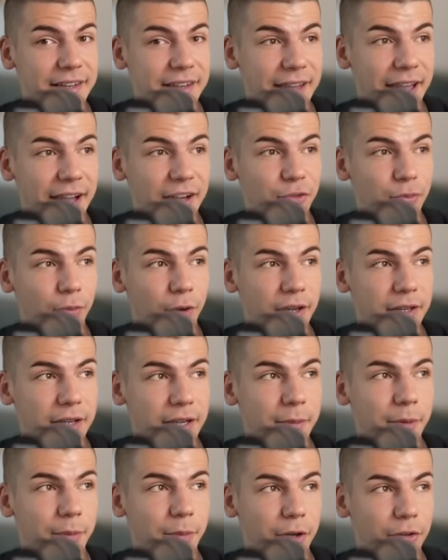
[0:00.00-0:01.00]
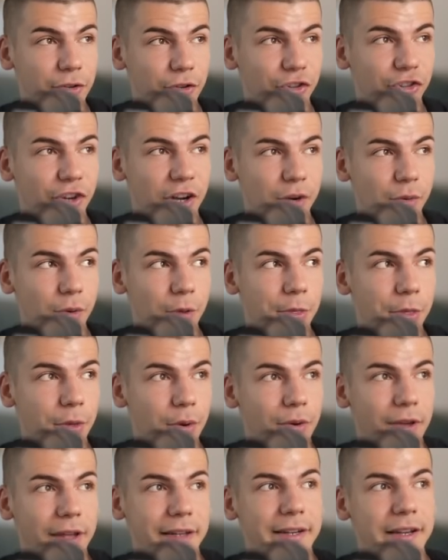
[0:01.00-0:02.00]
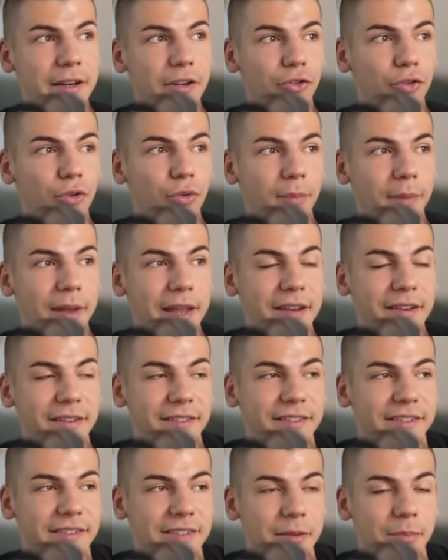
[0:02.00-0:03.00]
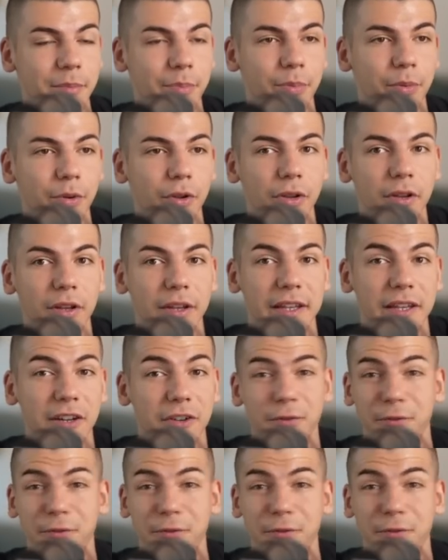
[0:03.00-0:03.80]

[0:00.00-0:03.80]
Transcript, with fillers: next one that I'm about to share with you, and that is to make simple, either